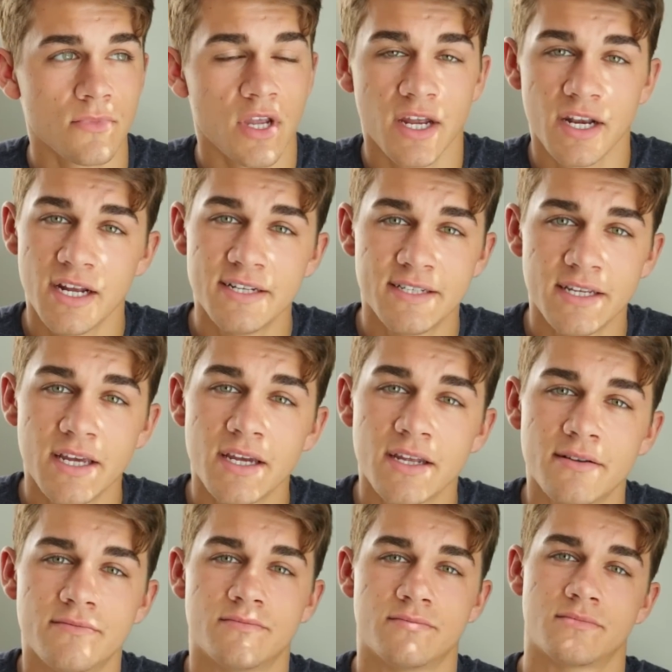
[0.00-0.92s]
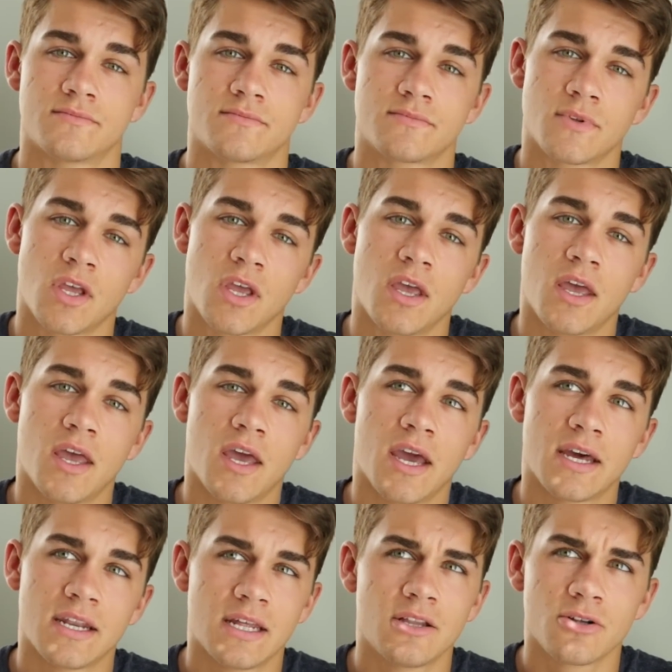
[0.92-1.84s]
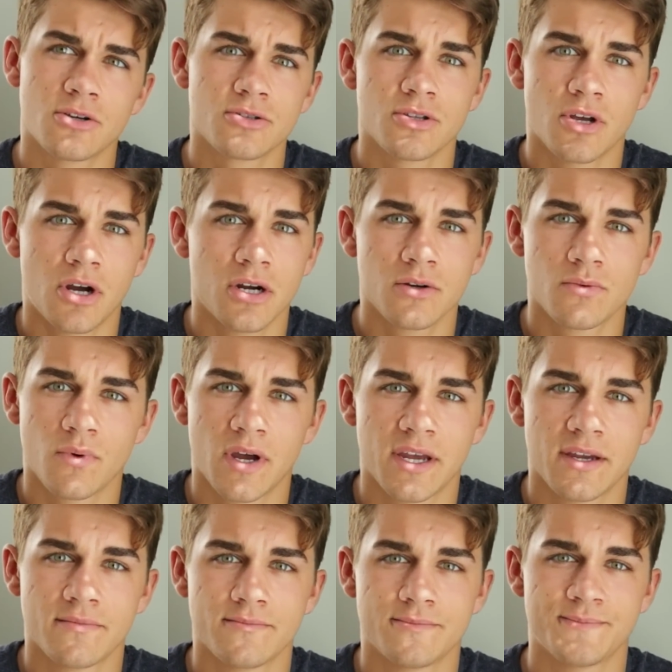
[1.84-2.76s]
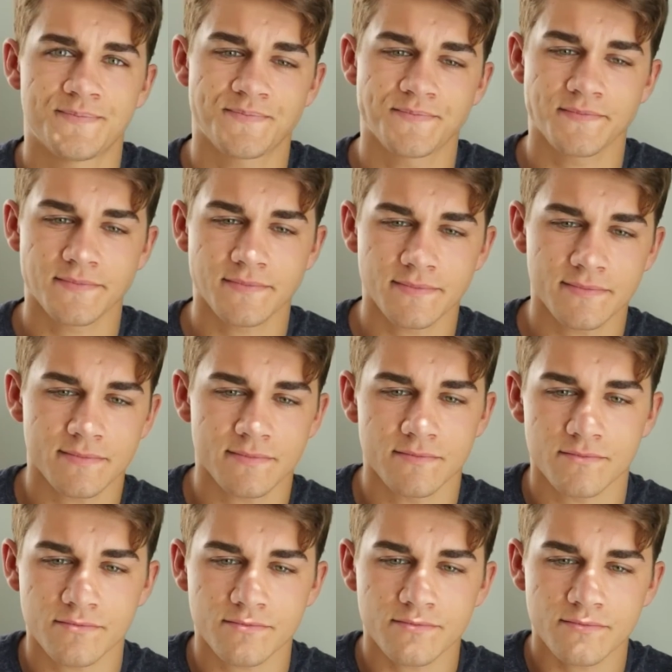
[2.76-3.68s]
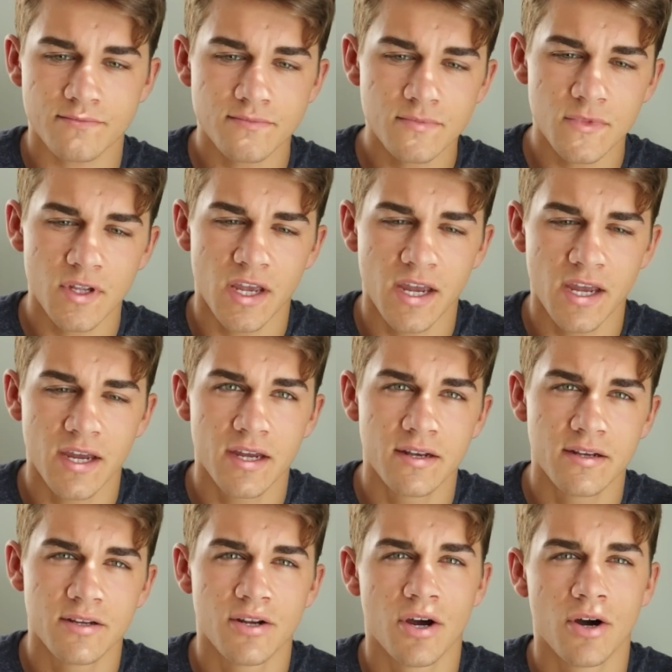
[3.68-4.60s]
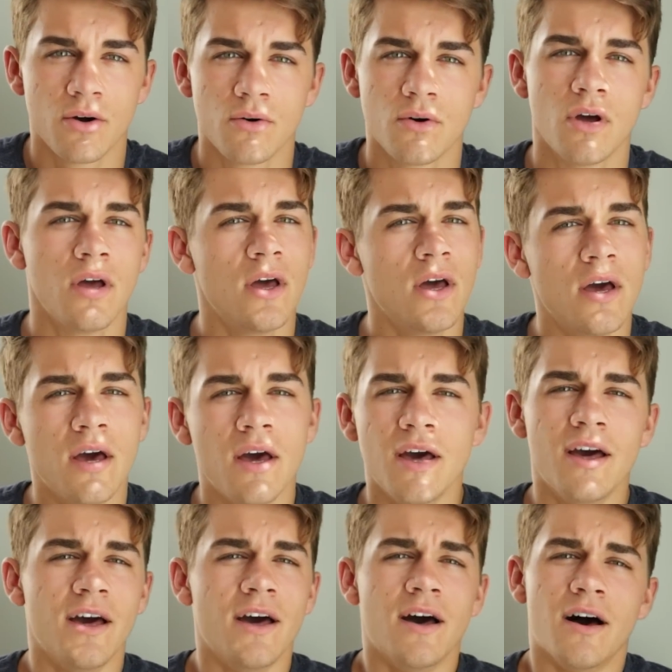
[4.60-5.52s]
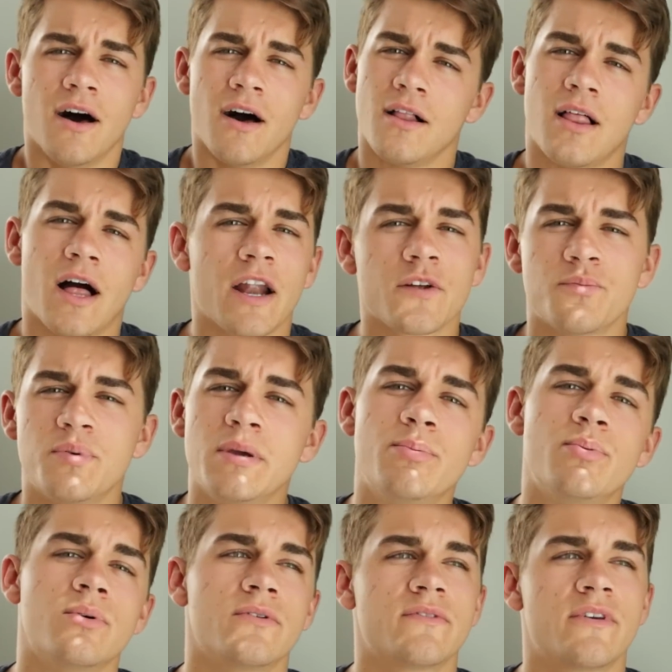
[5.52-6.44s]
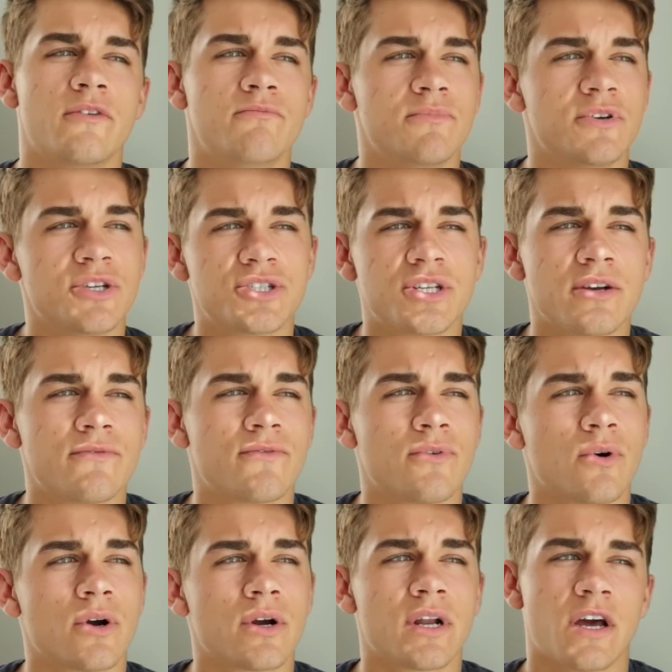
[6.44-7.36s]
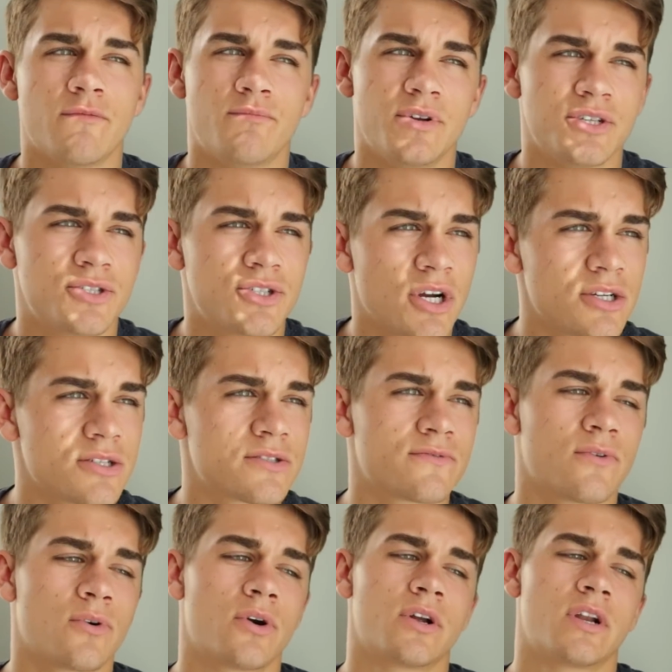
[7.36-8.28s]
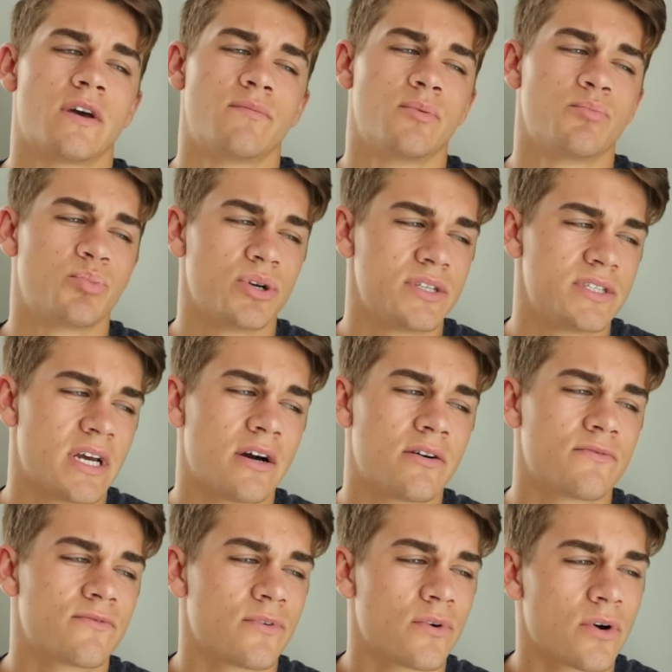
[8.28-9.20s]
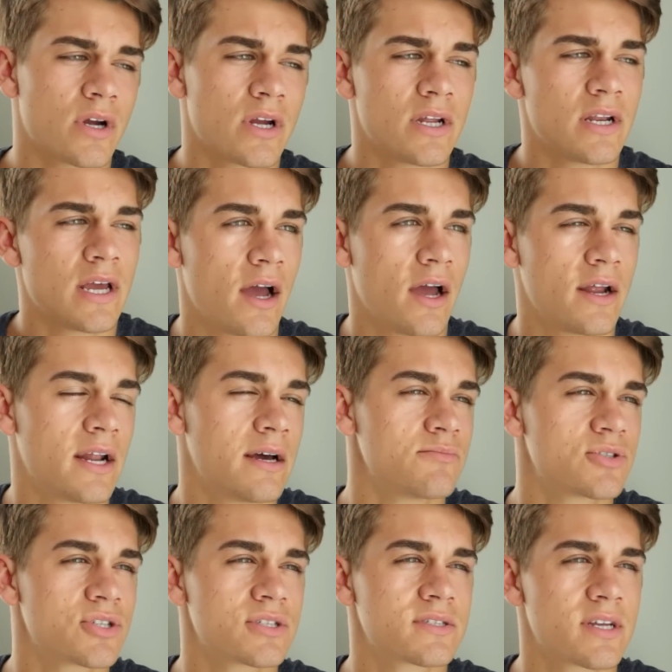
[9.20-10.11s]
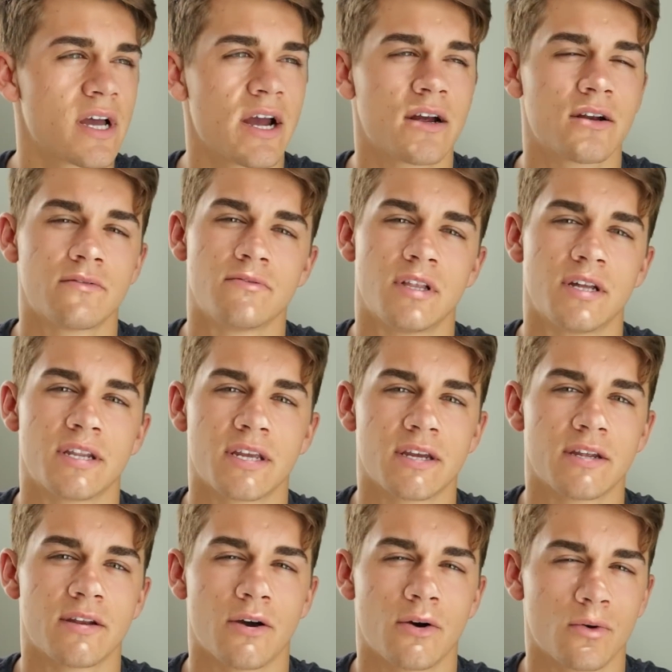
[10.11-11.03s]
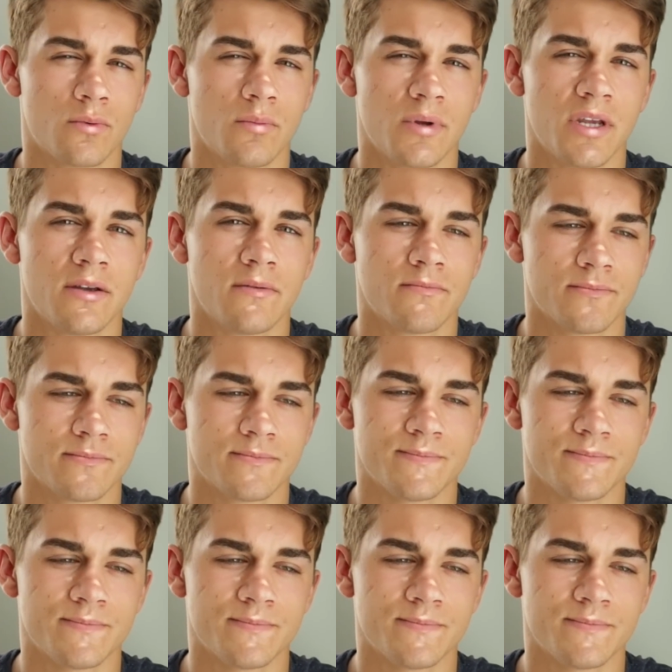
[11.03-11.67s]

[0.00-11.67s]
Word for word: And I did. And I learned the hard way. And you know, a lot of people have given me shit for it, I've been judged for it, I've been put down for it, and I'm just tired of letting it own me.